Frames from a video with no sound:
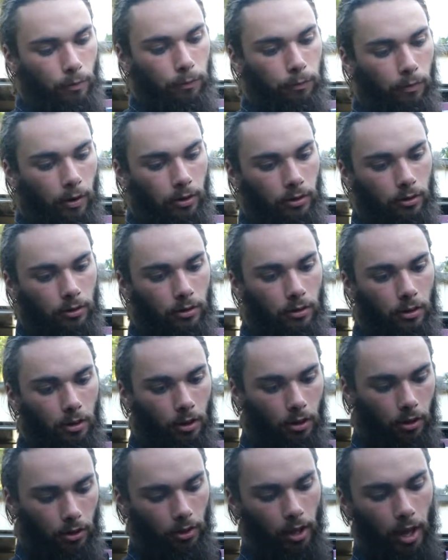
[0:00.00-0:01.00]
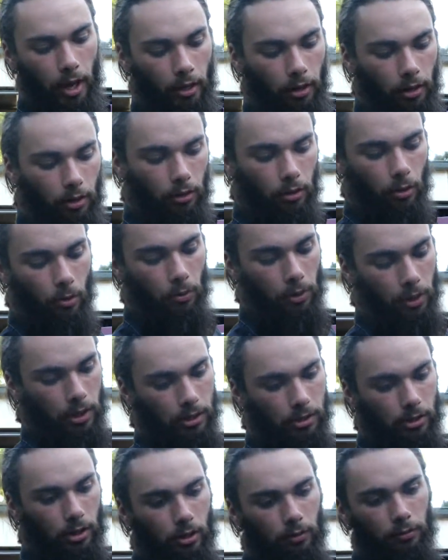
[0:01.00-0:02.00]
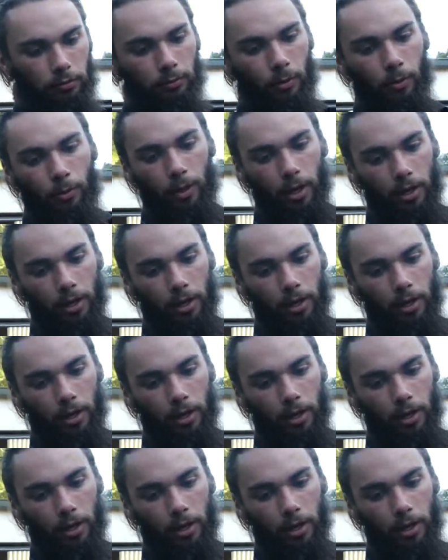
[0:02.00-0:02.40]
front, like all these off, all